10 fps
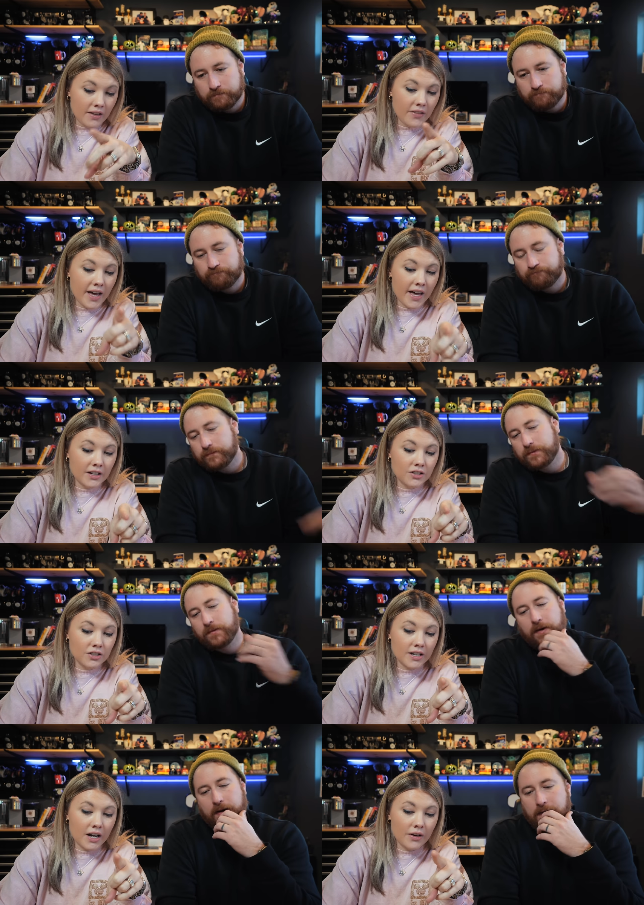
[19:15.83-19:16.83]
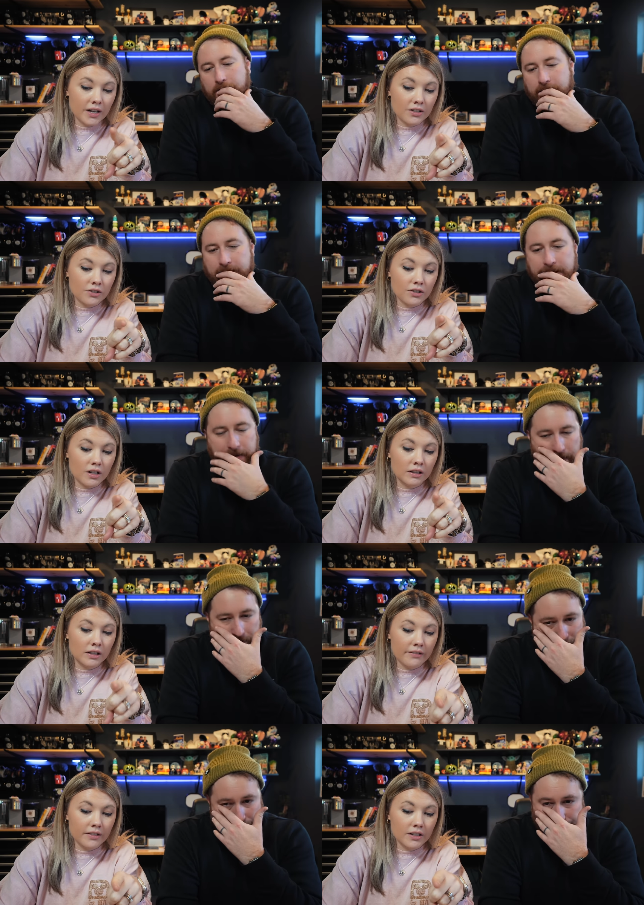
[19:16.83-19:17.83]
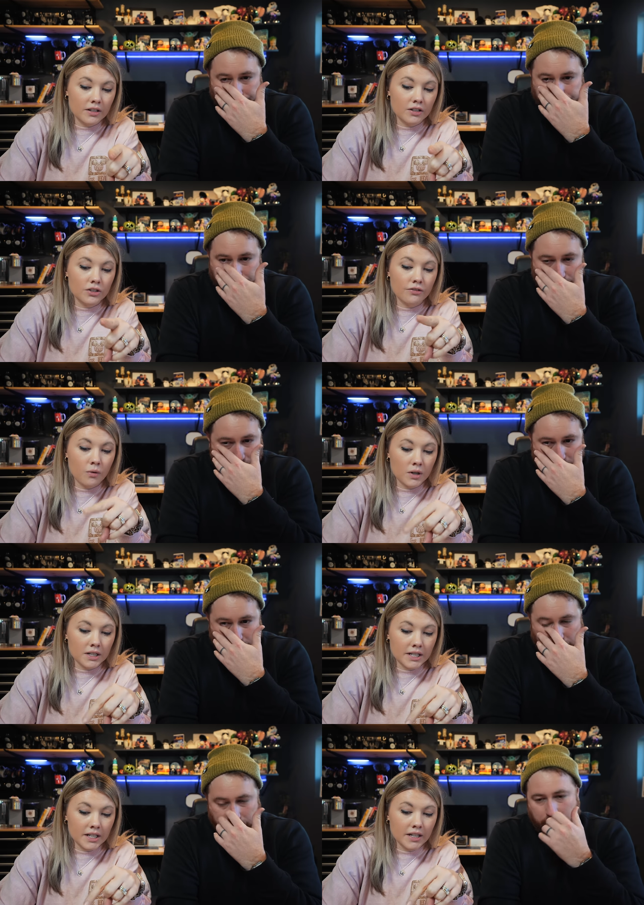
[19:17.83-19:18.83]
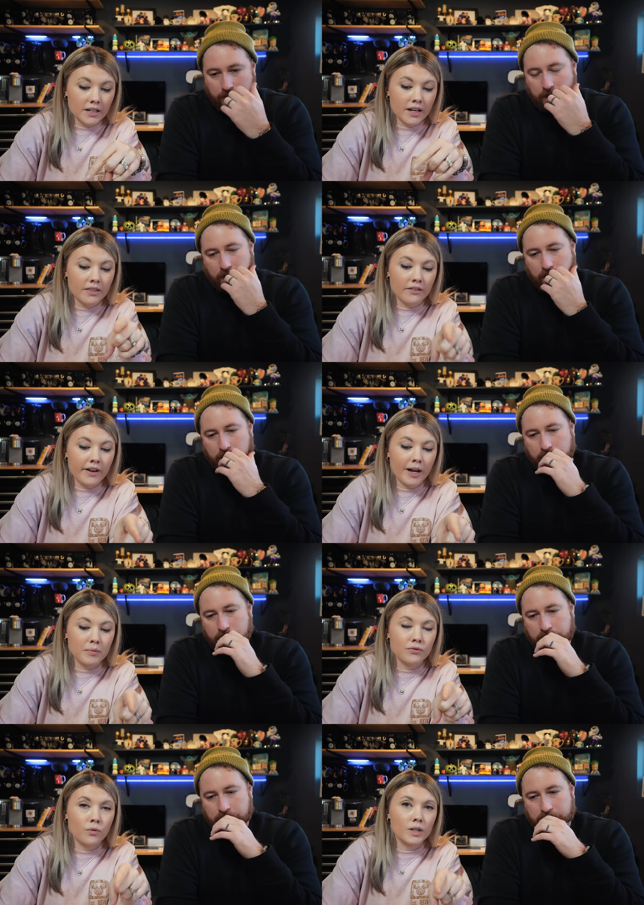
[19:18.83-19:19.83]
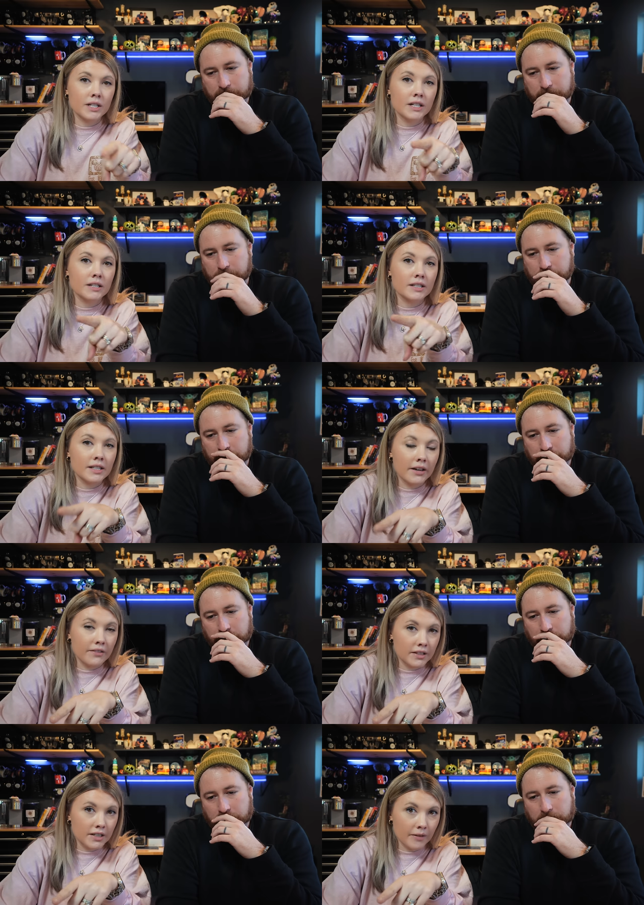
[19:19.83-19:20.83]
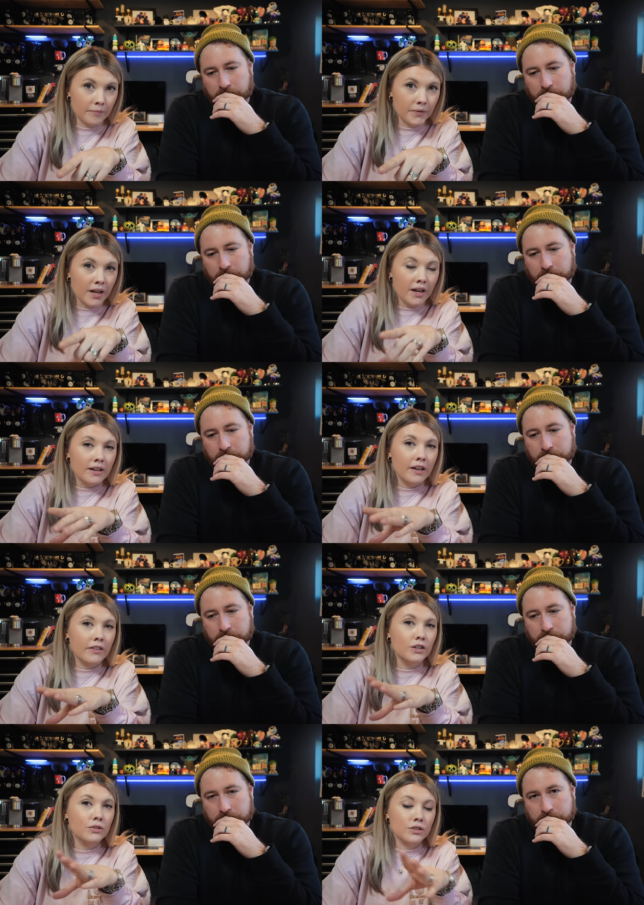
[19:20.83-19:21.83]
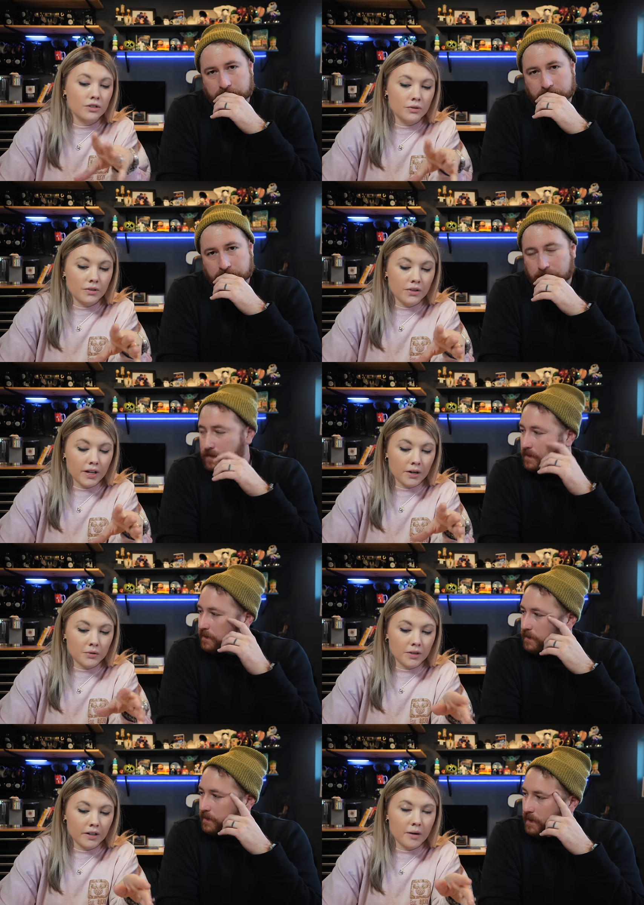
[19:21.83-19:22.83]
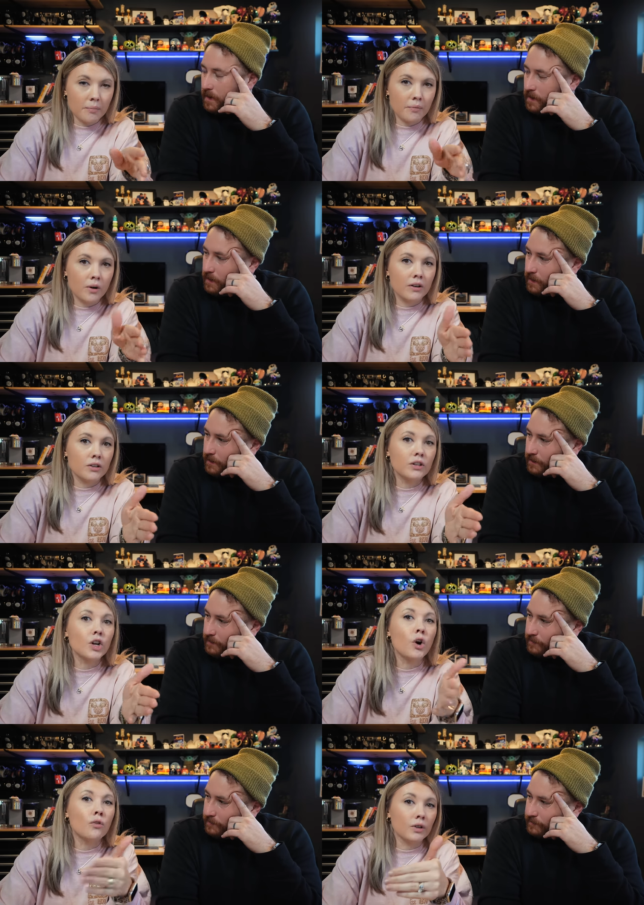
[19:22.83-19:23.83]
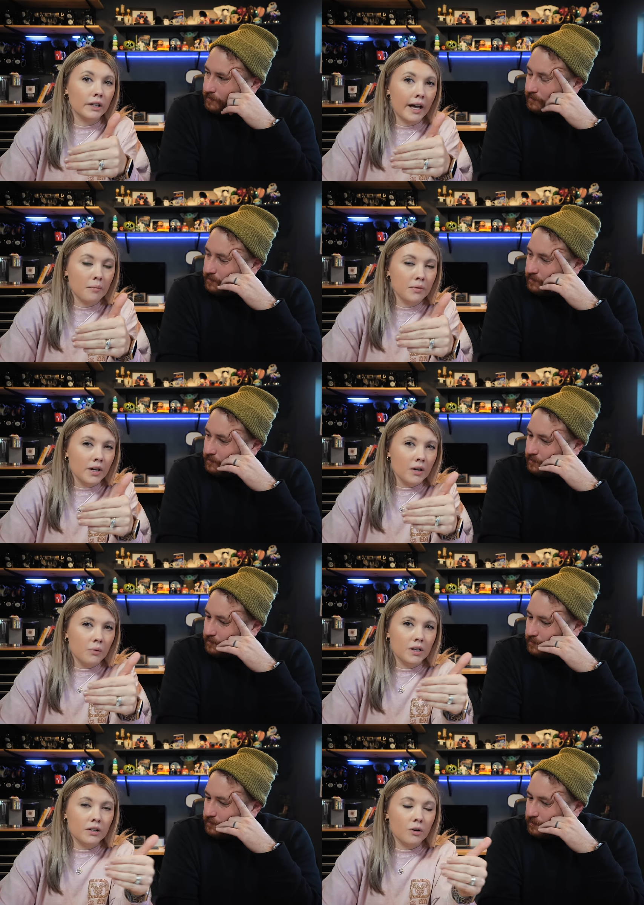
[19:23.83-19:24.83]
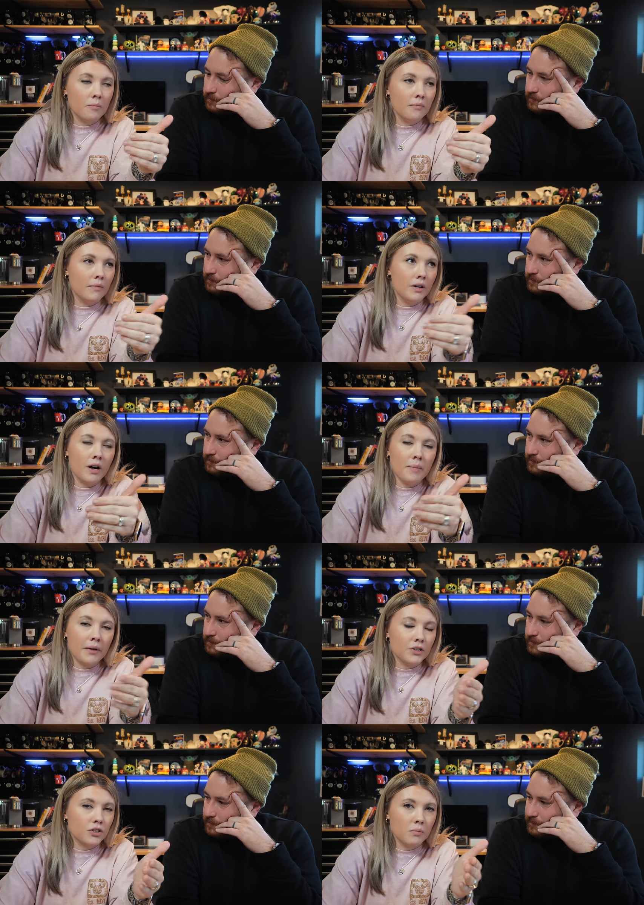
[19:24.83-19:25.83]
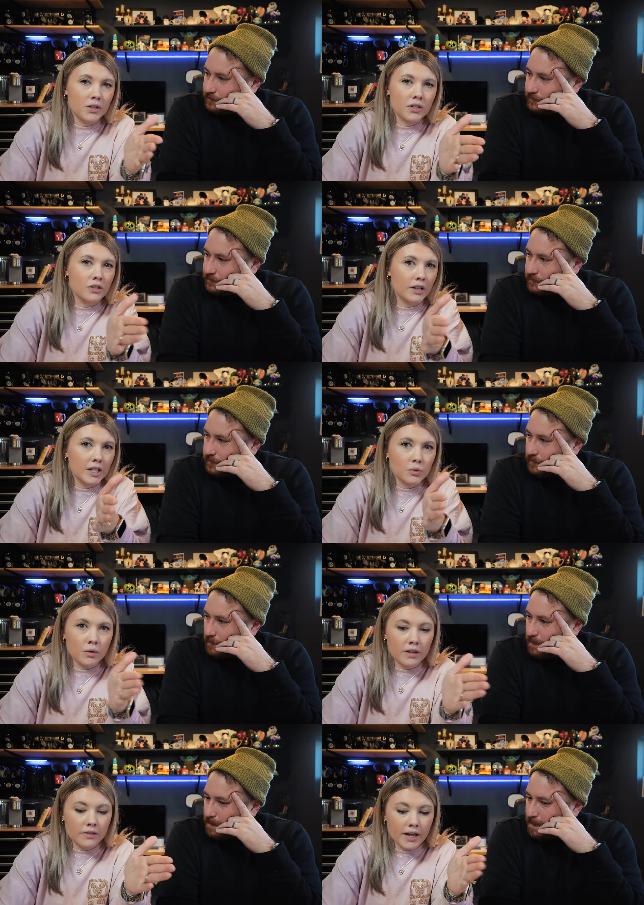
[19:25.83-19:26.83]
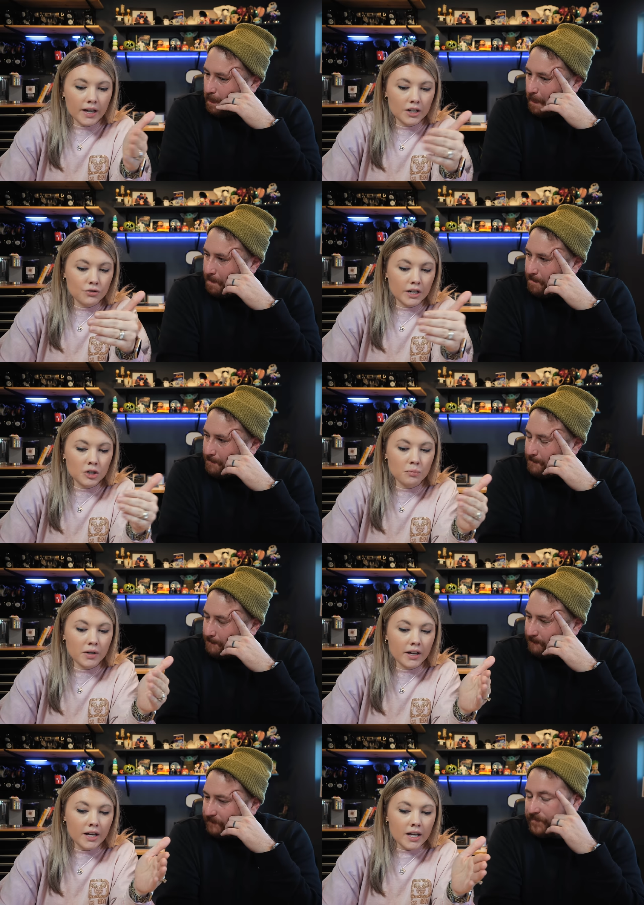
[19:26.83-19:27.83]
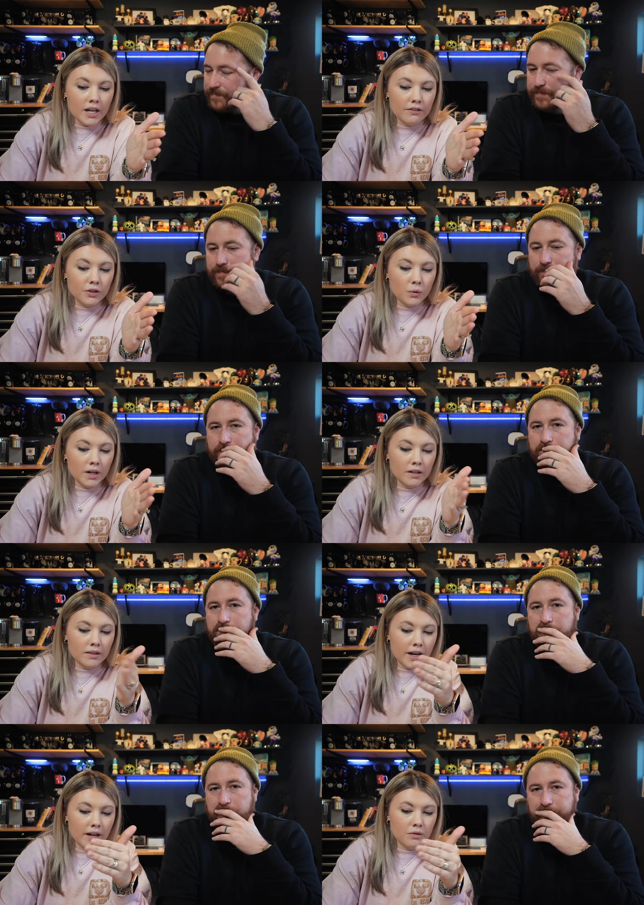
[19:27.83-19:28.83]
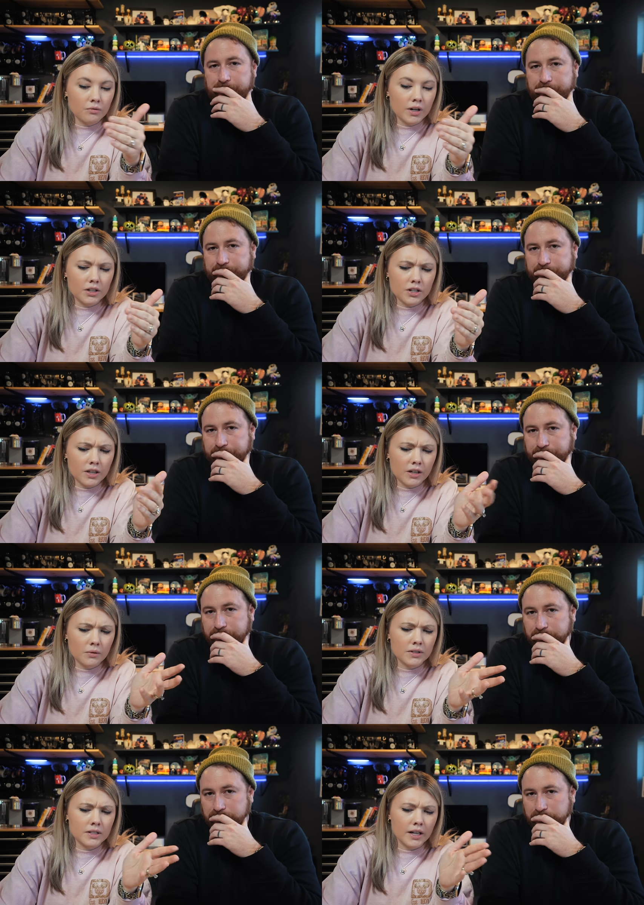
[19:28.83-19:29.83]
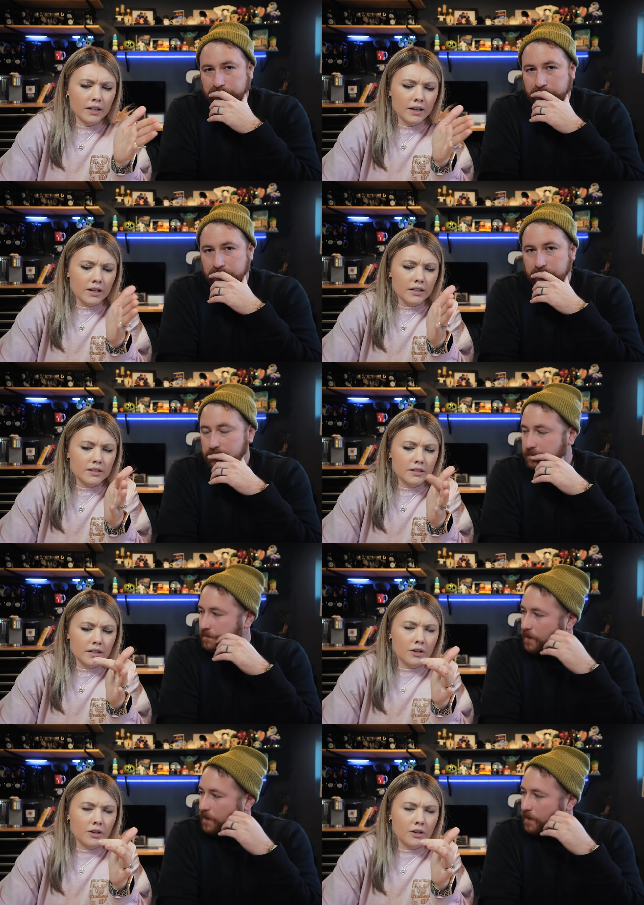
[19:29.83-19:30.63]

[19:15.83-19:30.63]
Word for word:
Speaker 1: The edge is now ages 11 to 14 and the vibe is 14 to 17. Now they used to do a thing I was reading up where you could overlap. We didn't know about this too much because our kids were not in that age range, but if you were in that range, I think it was like you